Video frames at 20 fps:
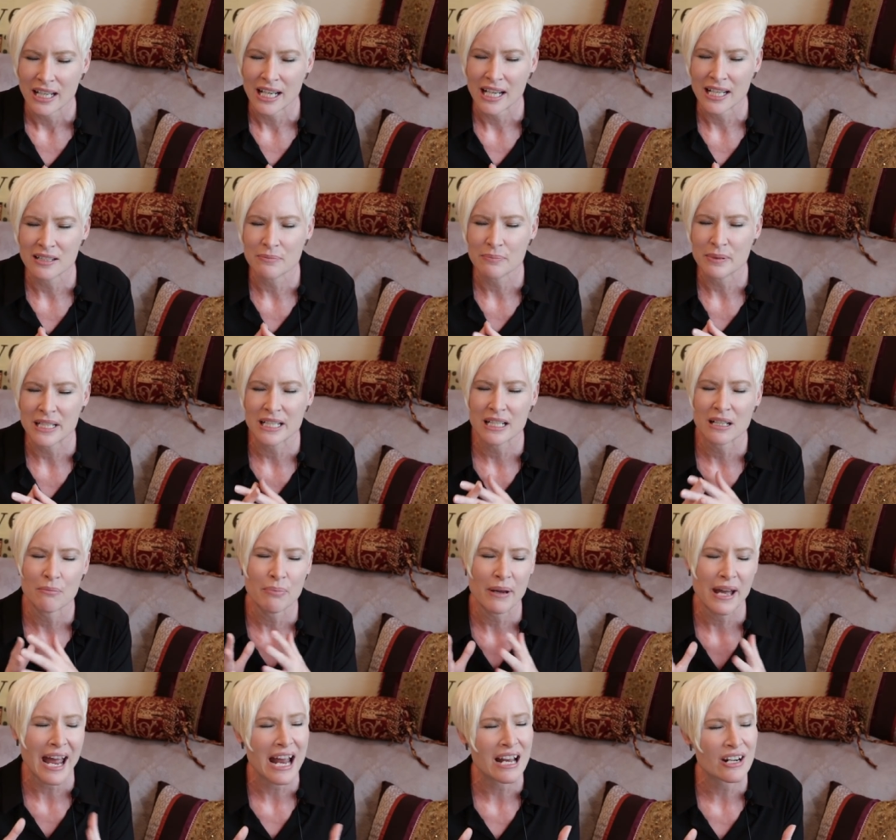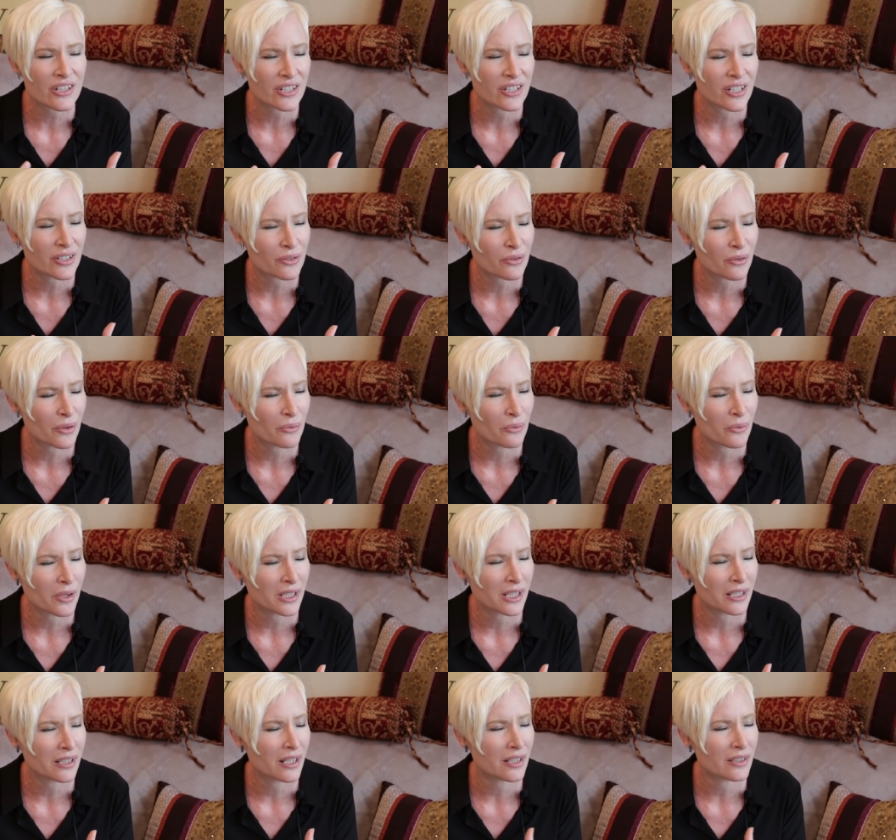and being compassionate toward
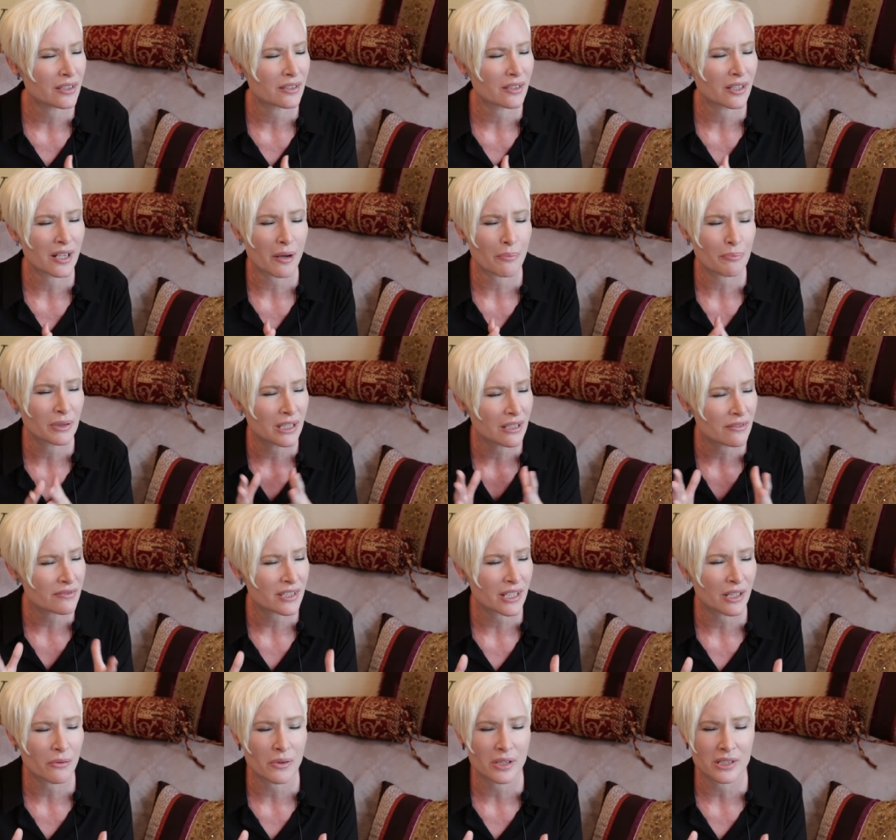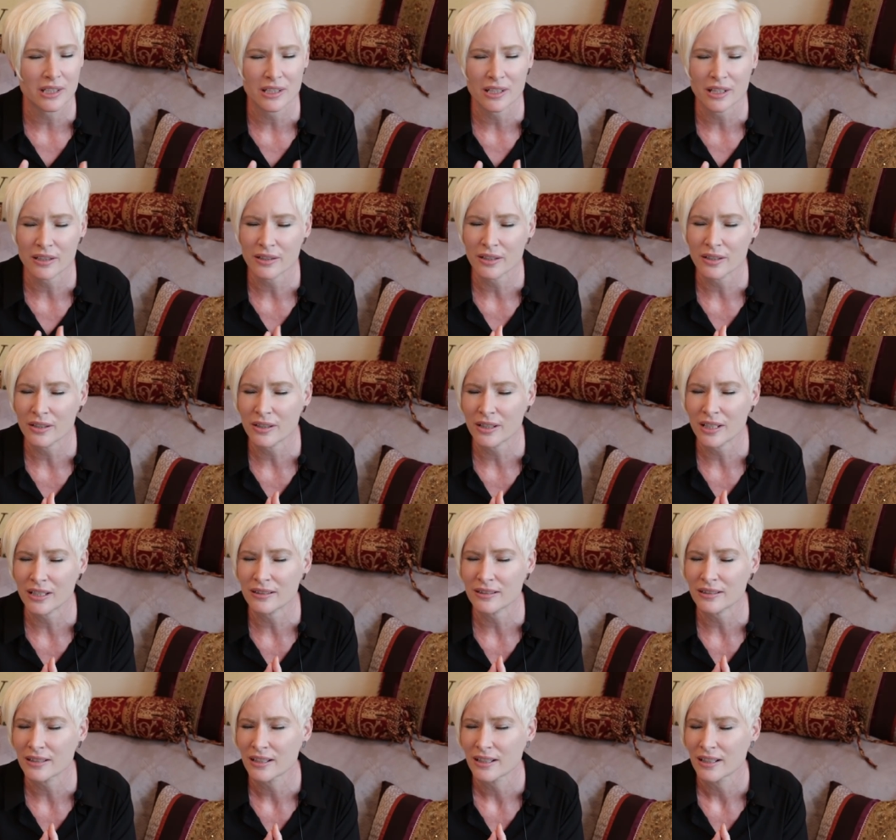one another and uplifting one another
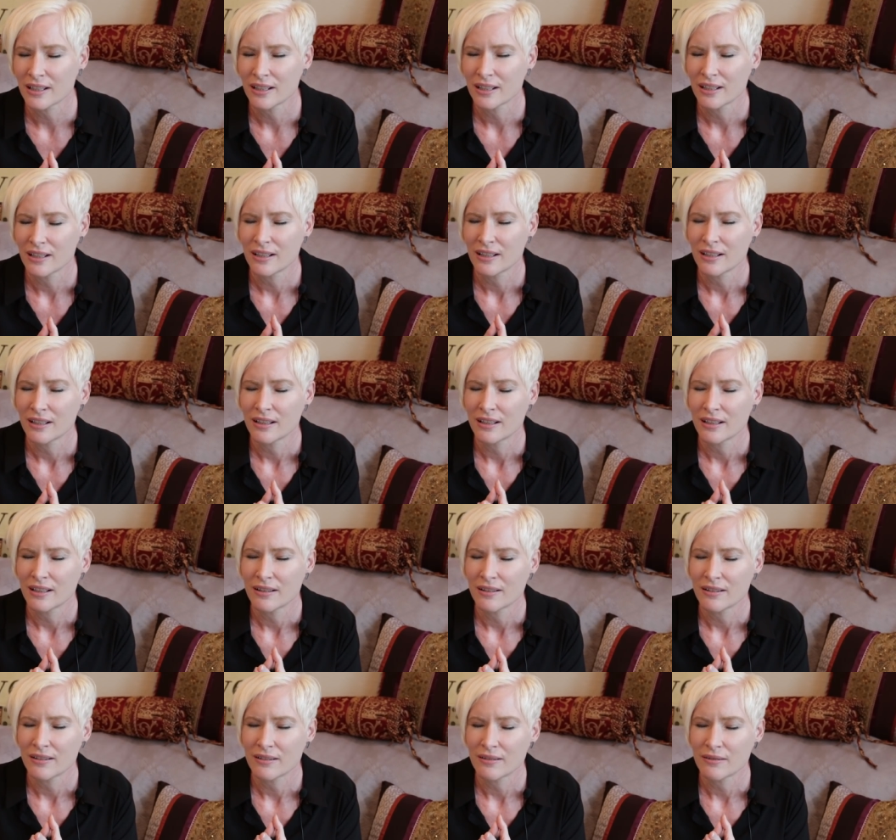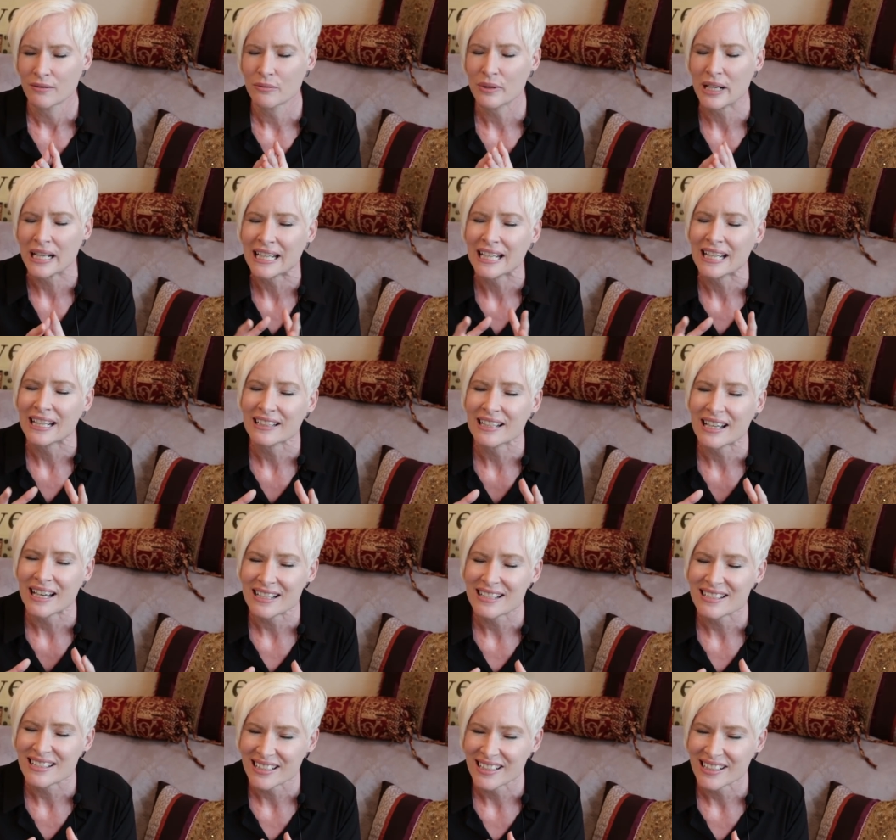and
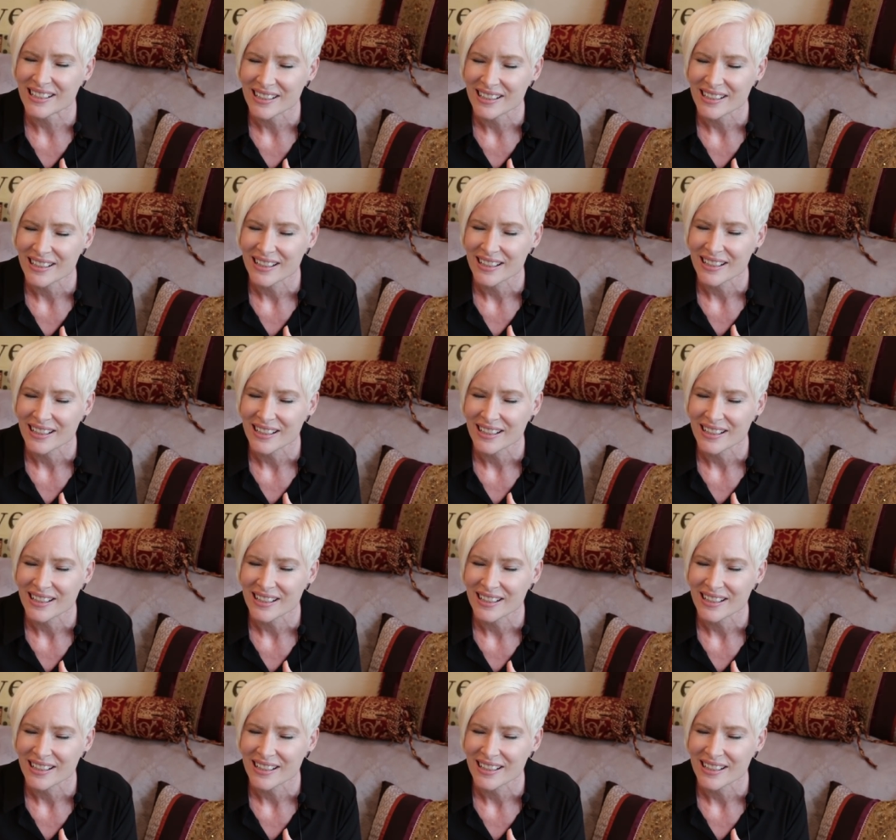recognizing